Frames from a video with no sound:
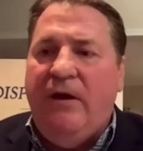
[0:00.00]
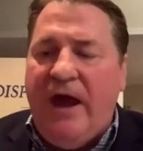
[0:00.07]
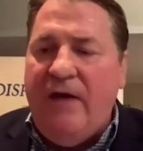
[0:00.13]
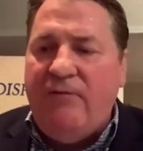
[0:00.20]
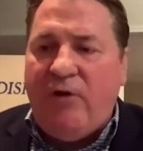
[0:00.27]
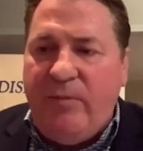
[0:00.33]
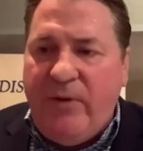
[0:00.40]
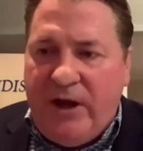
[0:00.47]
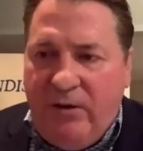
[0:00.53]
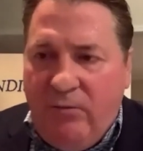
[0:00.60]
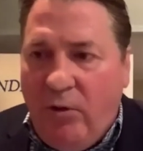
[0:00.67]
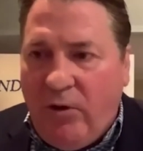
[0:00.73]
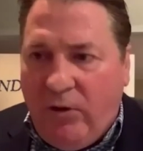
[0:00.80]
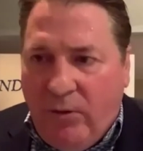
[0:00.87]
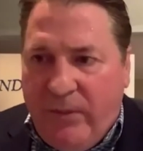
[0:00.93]
Everybody
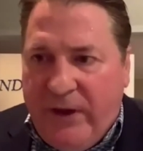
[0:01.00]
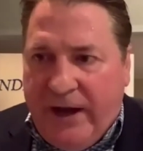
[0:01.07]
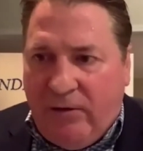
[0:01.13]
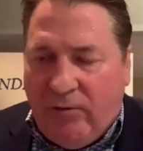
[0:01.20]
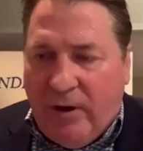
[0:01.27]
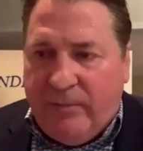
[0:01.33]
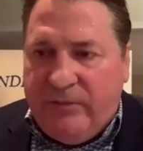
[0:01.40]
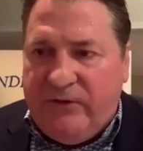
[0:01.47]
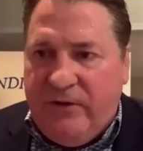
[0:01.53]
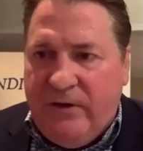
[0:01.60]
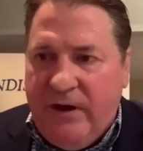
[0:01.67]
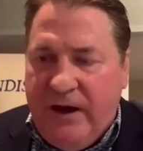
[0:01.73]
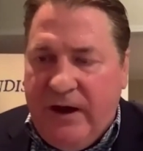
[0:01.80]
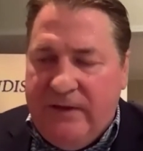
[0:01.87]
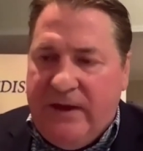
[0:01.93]
will go bankrupt,
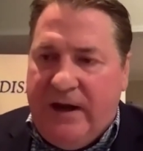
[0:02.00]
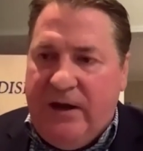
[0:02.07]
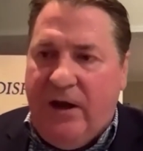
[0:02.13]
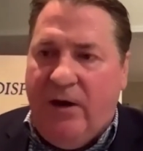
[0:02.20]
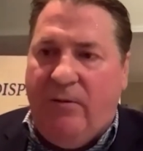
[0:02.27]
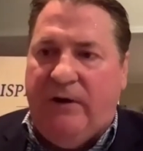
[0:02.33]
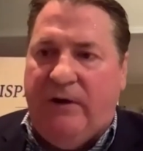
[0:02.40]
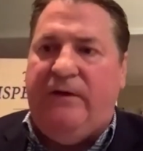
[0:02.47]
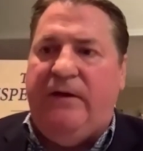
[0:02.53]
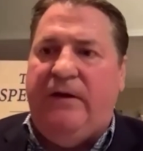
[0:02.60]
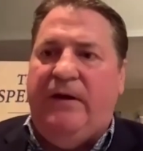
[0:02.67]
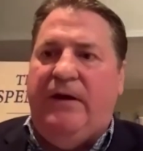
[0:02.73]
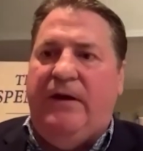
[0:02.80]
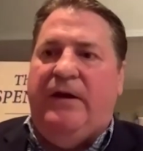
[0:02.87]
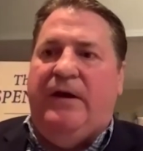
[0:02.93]
and they know it.
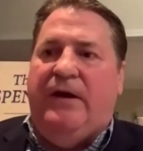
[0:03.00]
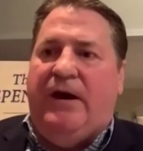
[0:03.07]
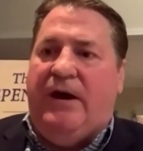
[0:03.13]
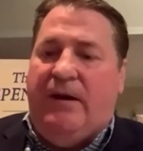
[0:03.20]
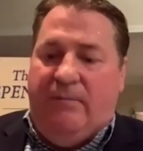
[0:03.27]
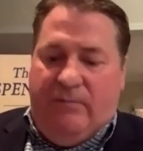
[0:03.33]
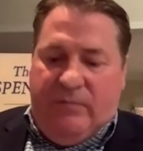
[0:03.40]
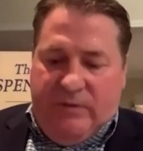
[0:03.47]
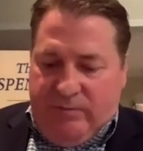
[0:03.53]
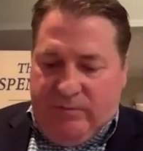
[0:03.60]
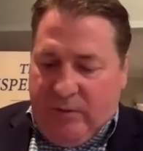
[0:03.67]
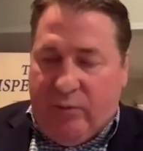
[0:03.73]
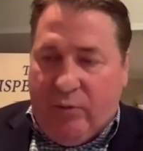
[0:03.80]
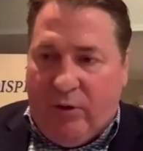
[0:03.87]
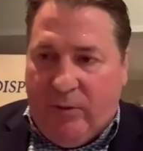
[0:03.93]
Um,
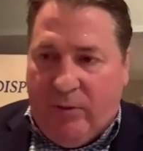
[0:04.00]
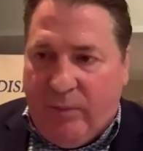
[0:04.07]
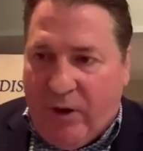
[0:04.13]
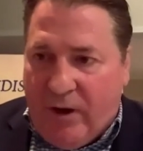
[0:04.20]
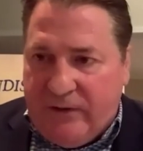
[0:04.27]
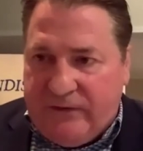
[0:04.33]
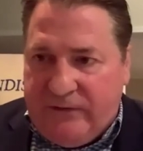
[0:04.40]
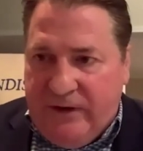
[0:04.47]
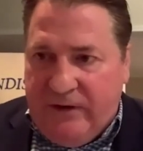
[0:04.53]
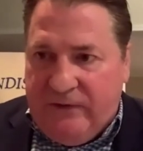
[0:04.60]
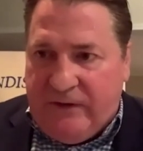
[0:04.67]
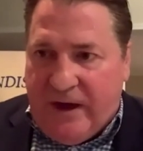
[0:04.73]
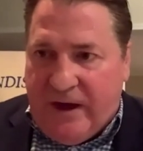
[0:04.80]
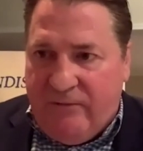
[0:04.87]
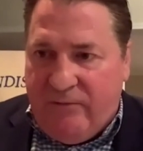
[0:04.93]
the Port of Boston
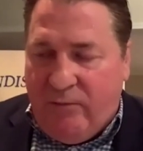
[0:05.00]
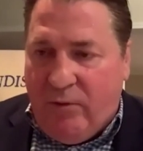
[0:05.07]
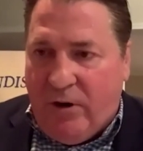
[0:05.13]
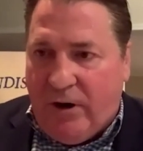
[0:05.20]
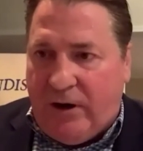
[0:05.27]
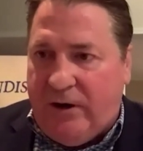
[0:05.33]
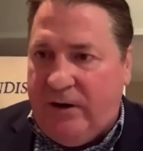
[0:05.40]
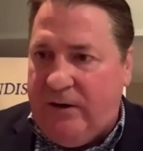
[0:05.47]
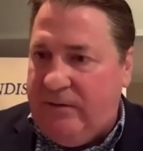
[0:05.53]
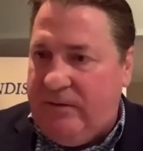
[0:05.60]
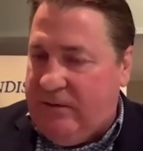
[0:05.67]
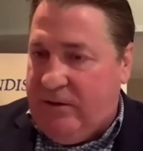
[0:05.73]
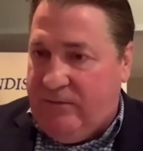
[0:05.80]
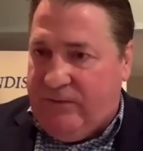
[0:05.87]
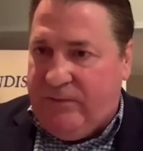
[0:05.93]
is out of work
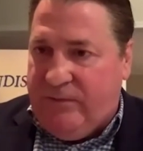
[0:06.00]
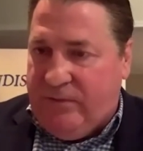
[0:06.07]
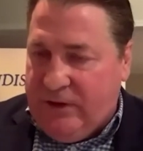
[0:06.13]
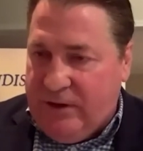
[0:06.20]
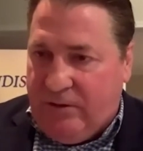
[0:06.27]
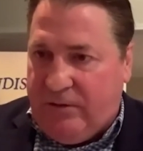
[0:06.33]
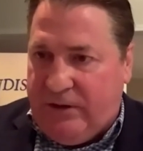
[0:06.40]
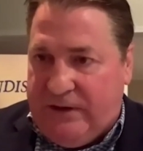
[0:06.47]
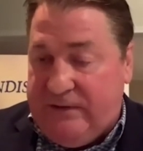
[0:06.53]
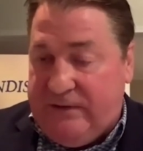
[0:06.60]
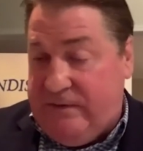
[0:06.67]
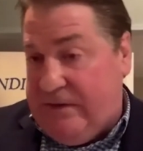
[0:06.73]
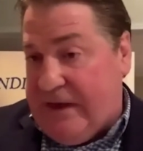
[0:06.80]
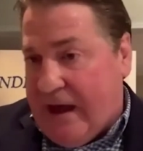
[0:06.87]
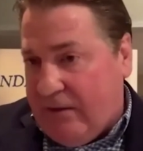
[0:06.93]
you've literally
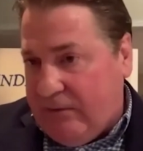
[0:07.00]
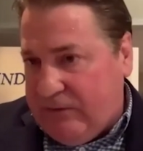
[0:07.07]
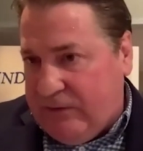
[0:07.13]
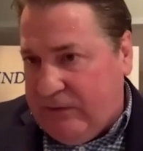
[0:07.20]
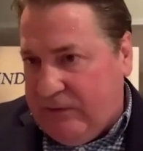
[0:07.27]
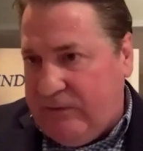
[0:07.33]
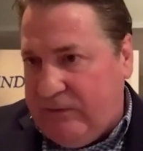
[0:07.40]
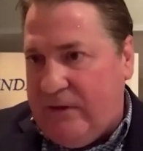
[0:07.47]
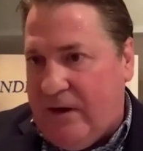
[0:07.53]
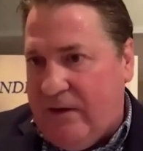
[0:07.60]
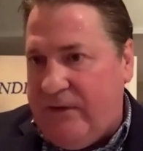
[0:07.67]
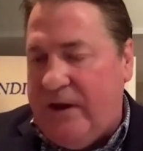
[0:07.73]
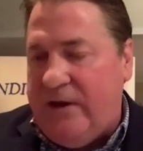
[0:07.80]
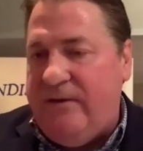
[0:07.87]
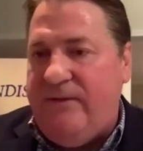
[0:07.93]
thousands
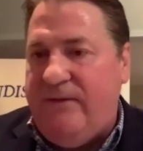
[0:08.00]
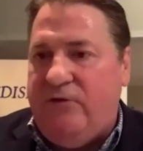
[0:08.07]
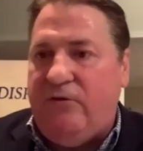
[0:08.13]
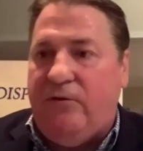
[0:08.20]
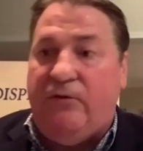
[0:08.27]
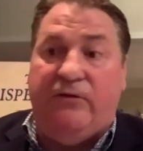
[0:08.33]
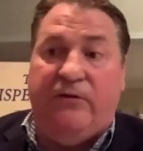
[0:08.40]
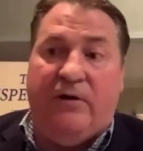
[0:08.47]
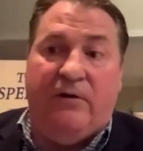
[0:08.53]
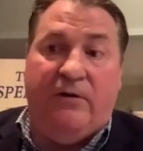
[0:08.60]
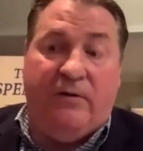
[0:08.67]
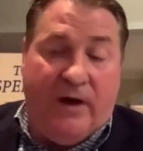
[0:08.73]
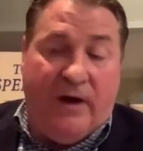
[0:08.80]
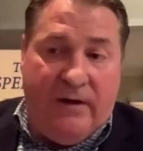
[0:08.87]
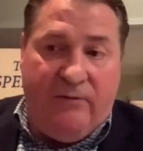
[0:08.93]
of individuals that
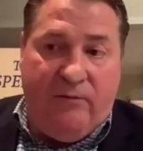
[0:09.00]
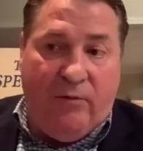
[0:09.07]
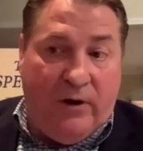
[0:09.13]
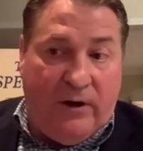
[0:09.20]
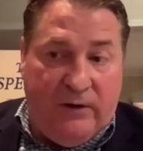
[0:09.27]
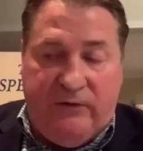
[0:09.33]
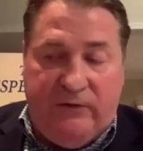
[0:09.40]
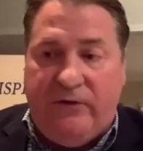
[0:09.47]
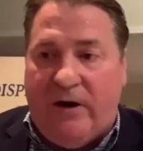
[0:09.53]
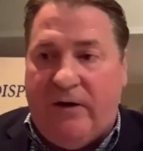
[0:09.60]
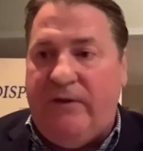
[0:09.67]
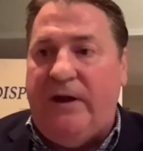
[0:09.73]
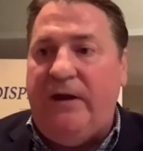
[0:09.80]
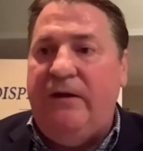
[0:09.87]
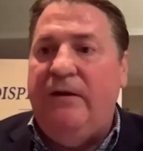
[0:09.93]
are out of work and
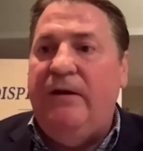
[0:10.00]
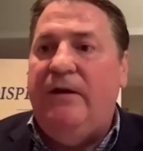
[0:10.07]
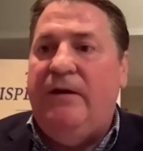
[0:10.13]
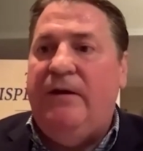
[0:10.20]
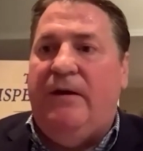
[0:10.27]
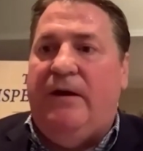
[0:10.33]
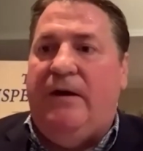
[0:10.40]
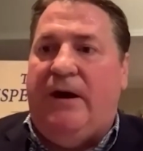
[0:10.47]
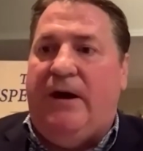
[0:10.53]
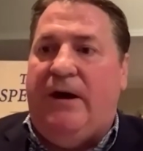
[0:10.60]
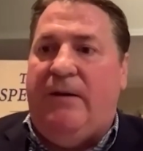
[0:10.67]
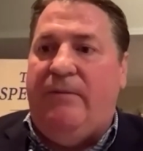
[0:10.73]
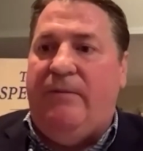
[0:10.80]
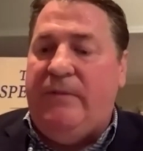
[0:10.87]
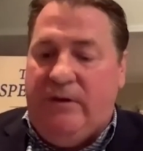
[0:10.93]
starving.
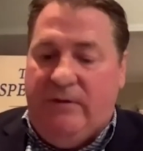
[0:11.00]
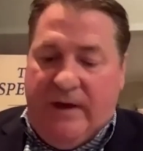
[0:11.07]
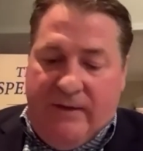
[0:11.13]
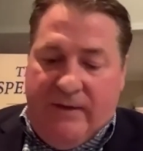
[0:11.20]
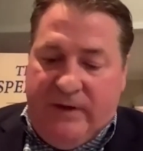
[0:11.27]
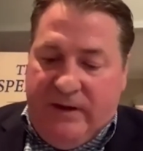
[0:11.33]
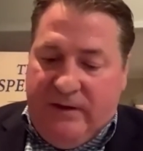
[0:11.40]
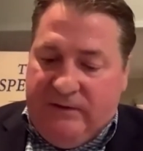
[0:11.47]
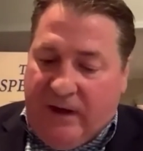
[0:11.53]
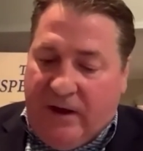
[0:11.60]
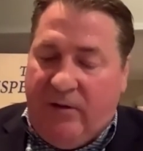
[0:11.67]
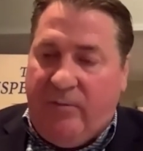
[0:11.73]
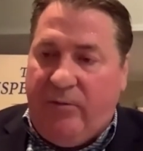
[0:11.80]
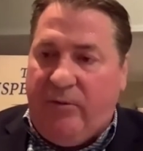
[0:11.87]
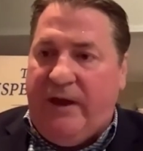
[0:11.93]
Um, you have the
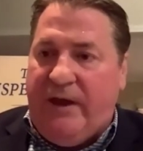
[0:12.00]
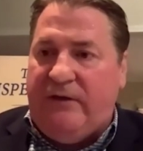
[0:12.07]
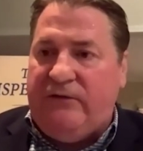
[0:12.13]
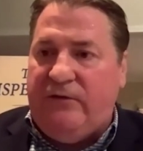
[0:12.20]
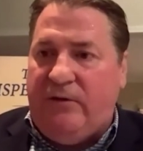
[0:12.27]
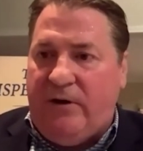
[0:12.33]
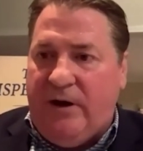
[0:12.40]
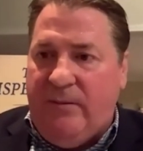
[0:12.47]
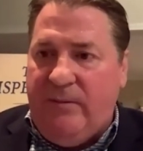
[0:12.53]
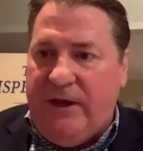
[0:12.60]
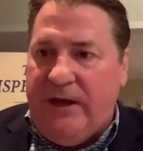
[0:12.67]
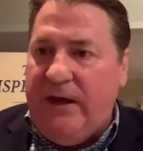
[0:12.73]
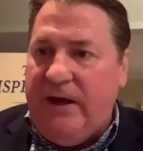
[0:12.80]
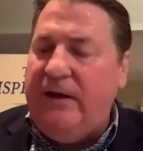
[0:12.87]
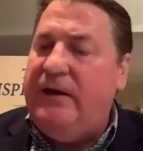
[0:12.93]
intolerable lags that are
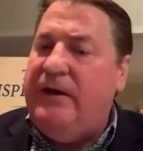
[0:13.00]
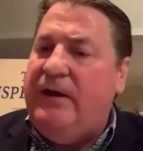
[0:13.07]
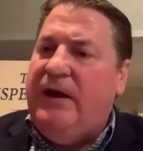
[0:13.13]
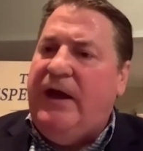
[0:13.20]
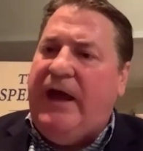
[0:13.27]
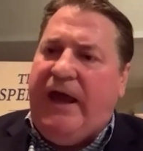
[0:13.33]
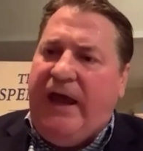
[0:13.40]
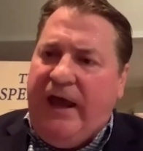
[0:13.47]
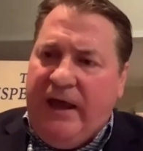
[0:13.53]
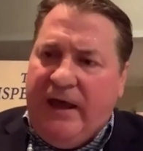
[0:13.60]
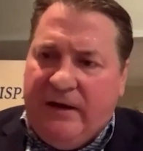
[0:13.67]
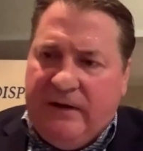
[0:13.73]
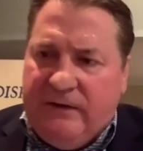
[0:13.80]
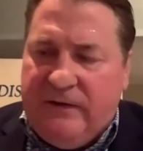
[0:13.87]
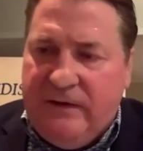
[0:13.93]
coming in,
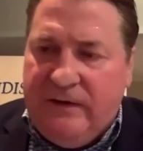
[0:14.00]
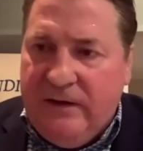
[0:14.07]
and